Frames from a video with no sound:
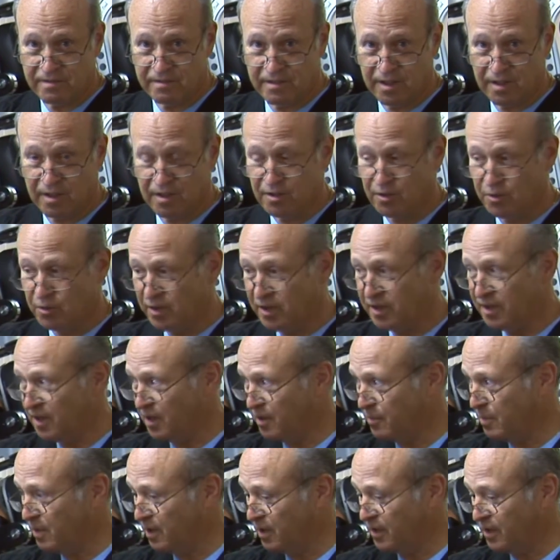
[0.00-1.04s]
including the
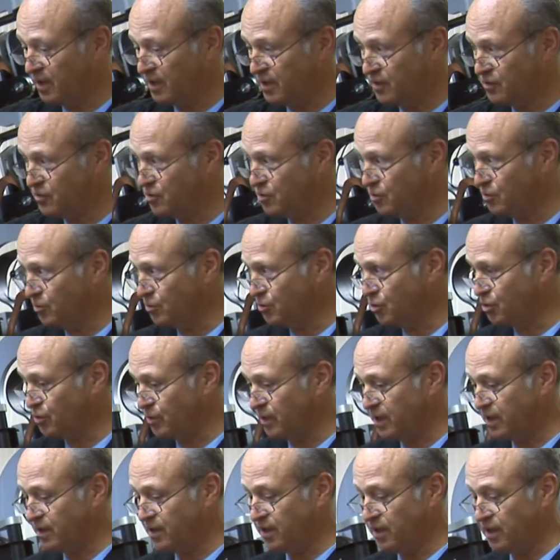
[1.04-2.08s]
ability to
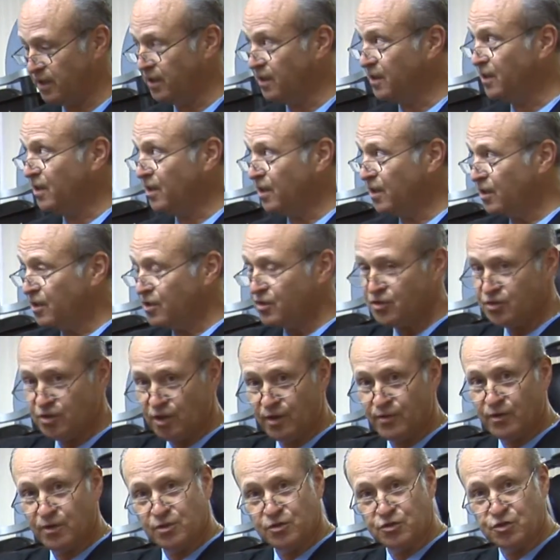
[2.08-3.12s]
treat the
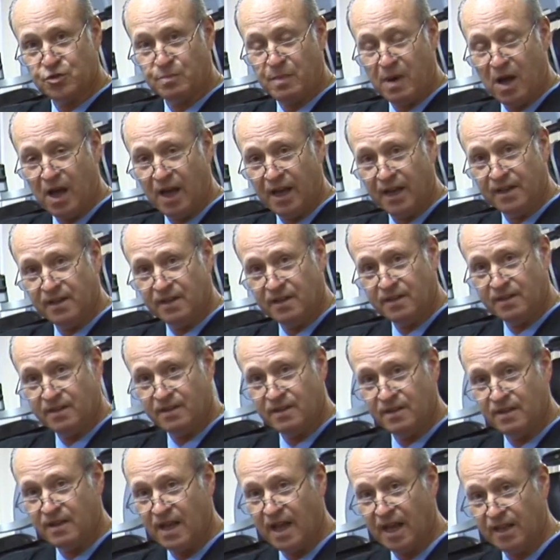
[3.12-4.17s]
cervical spine
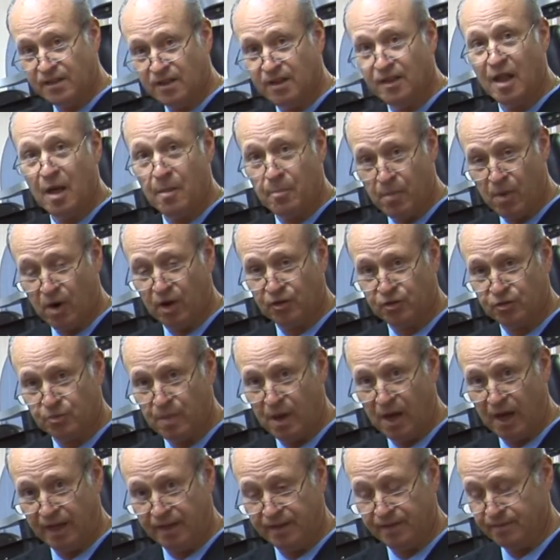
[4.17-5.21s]
and the lumbar
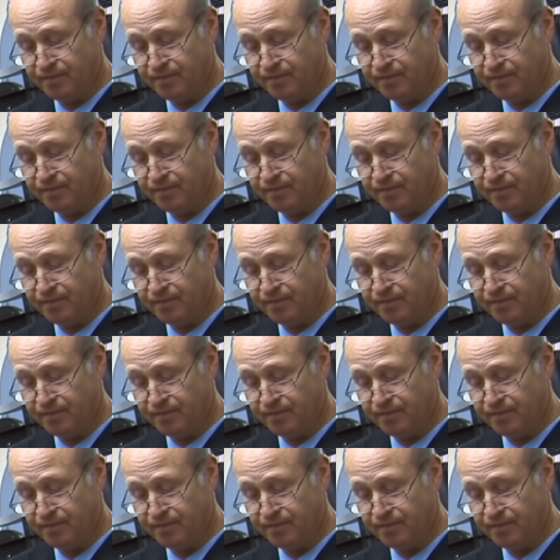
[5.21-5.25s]
spine.